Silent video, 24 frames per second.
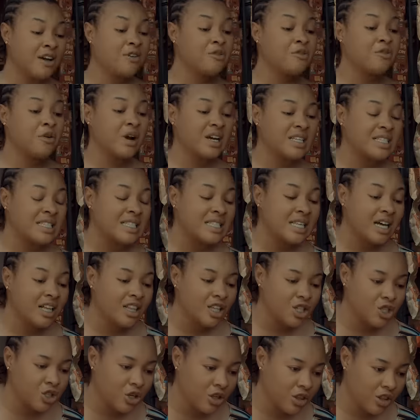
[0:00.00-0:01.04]
Friends tell
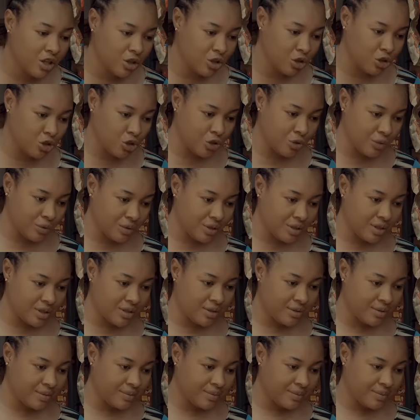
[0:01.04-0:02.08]
each other the truth.
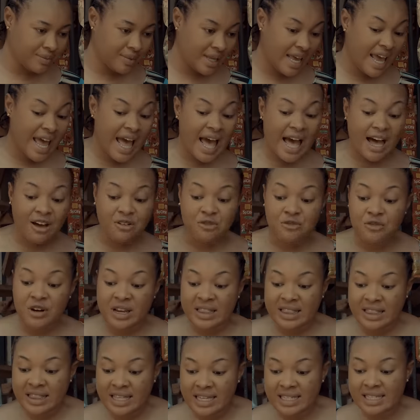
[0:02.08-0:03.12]
And
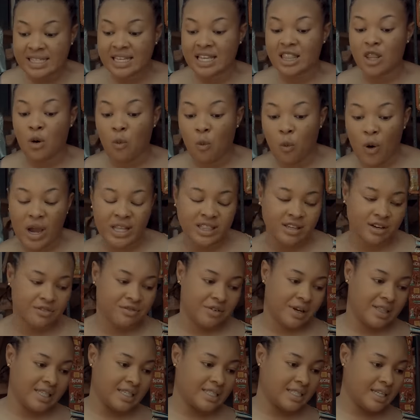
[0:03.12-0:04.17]
friends listen when their
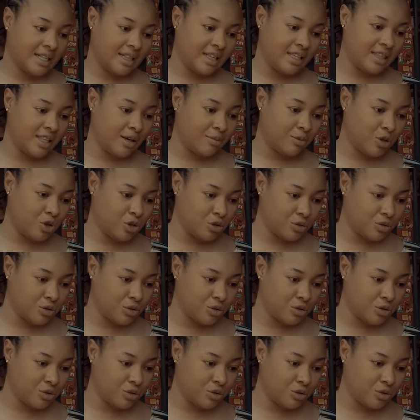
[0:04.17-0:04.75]
friend is telling them the